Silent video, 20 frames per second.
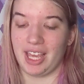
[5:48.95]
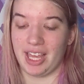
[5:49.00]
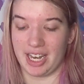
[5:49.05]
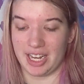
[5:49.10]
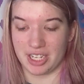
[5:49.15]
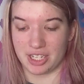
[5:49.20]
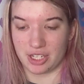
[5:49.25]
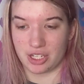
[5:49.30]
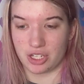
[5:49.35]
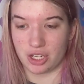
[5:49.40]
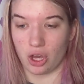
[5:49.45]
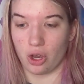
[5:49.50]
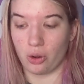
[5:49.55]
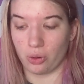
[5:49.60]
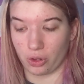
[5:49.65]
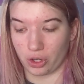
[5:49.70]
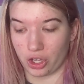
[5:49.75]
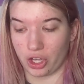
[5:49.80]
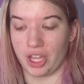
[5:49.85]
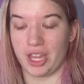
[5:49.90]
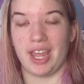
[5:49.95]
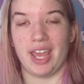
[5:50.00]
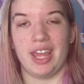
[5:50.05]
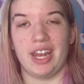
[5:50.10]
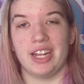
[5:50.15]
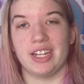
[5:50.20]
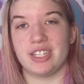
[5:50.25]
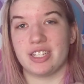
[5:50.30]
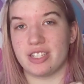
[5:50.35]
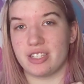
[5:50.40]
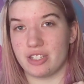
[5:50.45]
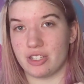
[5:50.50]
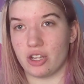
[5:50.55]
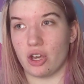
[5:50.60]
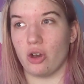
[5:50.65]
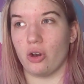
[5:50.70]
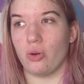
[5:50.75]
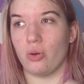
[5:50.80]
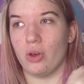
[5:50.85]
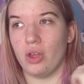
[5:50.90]
It is so good and it's
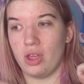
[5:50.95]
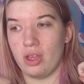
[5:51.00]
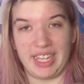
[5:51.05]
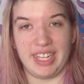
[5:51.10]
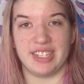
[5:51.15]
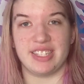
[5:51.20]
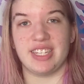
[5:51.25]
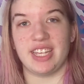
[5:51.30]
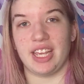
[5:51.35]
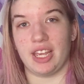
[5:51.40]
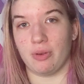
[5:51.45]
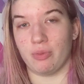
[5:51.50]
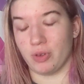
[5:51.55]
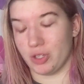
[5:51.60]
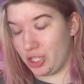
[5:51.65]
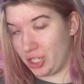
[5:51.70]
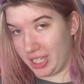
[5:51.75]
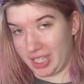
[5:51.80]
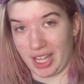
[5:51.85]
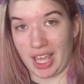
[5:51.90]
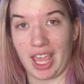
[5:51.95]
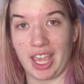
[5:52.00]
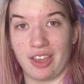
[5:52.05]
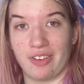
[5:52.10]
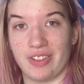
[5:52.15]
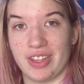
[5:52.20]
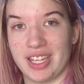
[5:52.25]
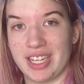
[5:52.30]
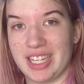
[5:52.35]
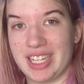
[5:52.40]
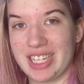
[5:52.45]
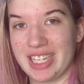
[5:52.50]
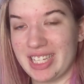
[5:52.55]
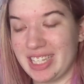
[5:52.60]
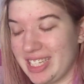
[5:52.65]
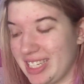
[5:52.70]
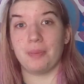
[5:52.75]
so easy once you get the hang of it.